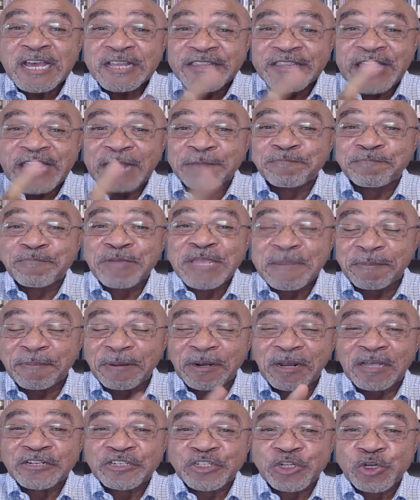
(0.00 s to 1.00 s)
that
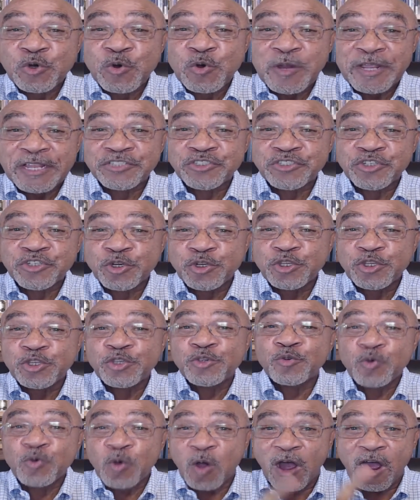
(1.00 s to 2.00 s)
people are doing to
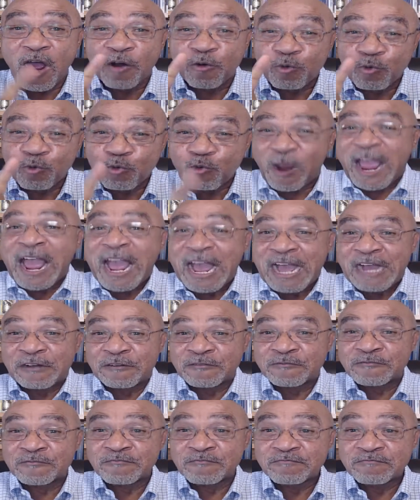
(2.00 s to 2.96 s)
you around.